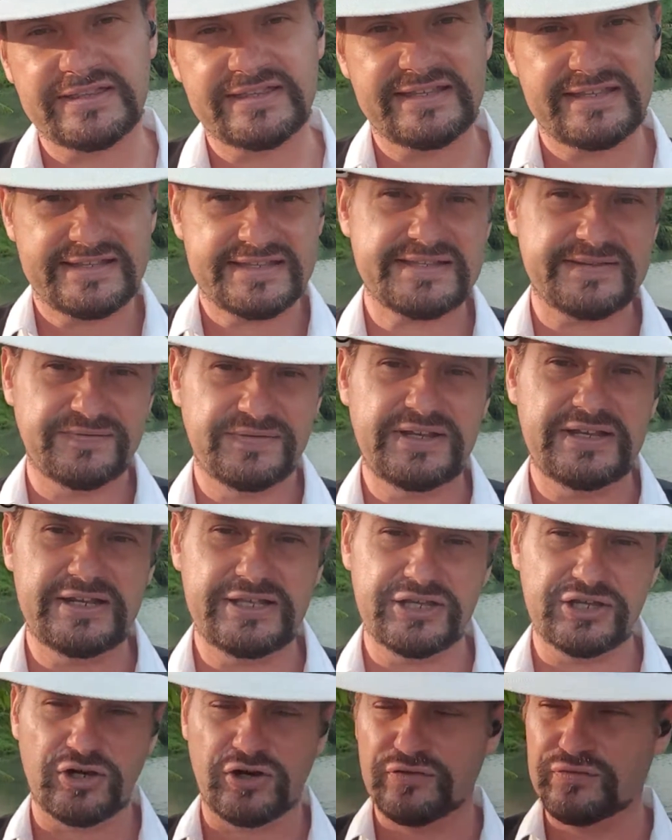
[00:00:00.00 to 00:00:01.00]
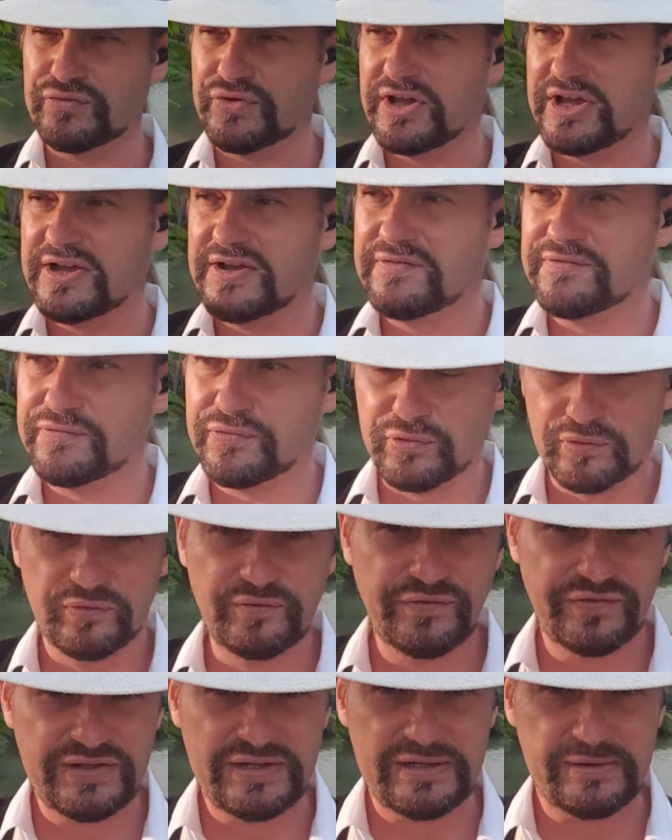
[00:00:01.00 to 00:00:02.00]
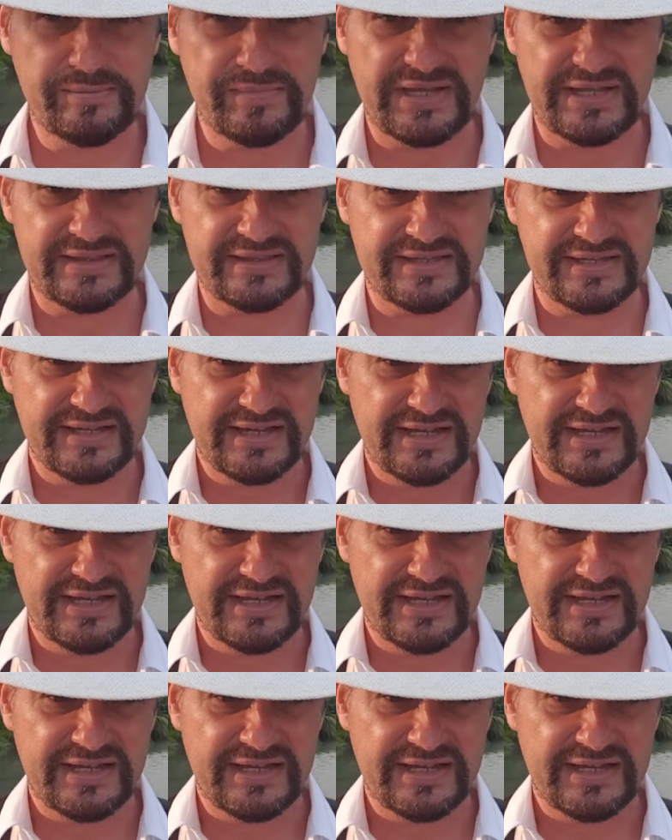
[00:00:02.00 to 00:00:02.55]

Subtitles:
this feeling of fulfillment,